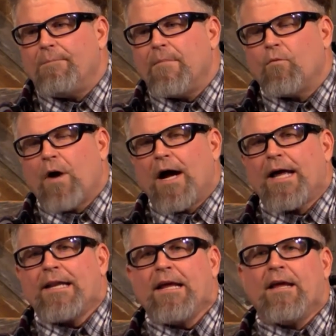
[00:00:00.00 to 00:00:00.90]

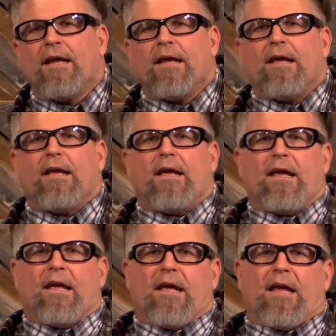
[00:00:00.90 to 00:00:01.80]
Ryan.
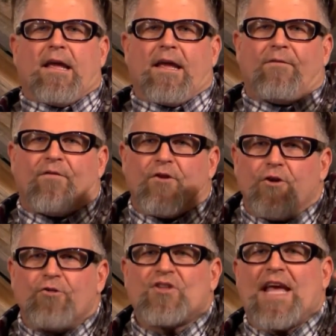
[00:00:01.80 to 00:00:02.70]
If
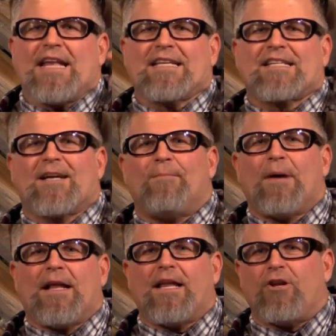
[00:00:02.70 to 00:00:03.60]
you say to
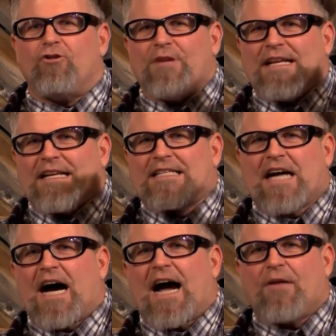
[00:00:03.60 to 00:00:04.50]
somebody you need to
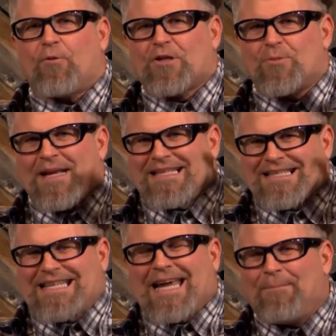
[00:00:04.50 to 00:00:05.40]
tithe, which means
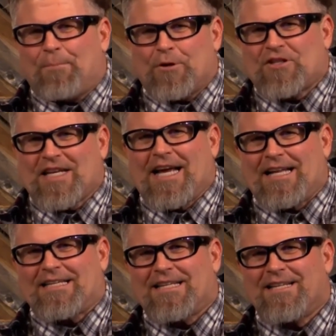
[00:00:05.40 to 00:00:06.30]

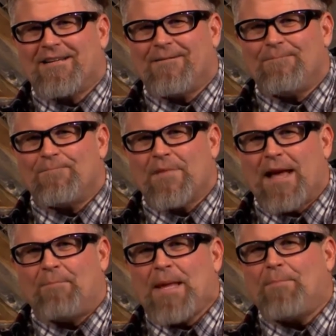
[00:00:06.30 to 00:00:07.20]
10%,
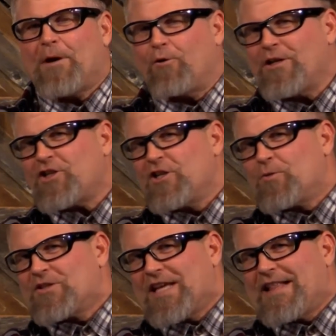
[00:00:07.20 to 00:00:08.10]
and Christians
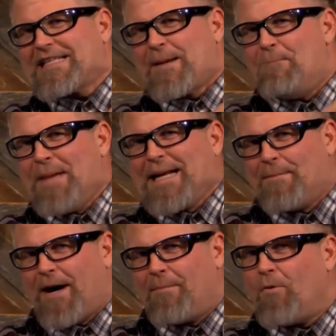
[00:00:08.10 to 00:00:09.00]
will say that's a
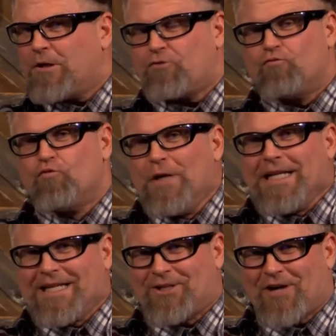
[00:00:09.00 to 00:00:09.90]
minimum, which
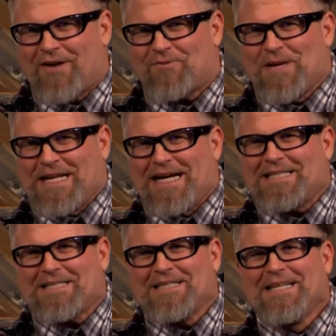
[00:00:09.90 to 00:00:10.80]
really drives me nuts.